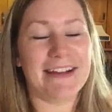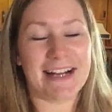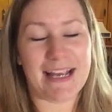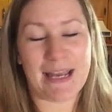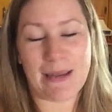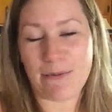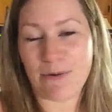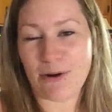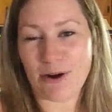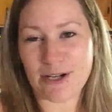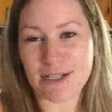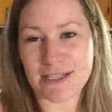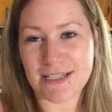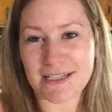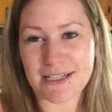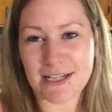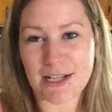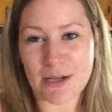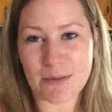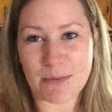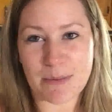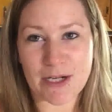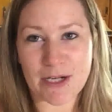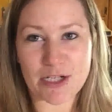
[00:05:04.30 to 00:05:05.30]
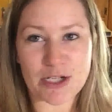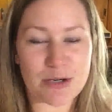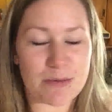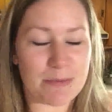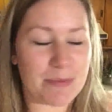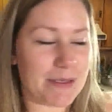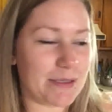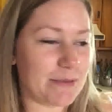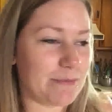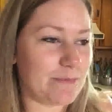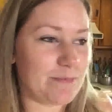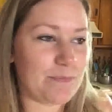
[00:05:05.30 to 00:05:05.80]
then I came across this other picture
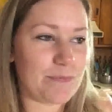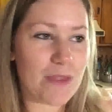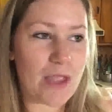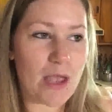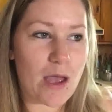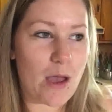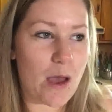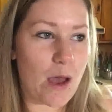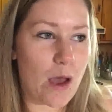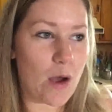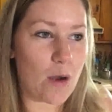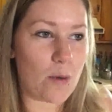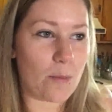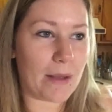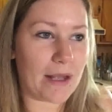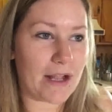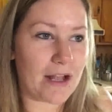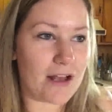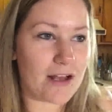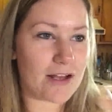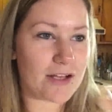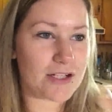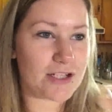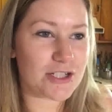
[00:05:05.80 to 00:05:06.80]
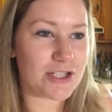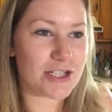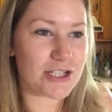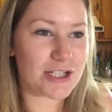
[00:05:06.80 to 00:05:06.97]
but oh my gosh,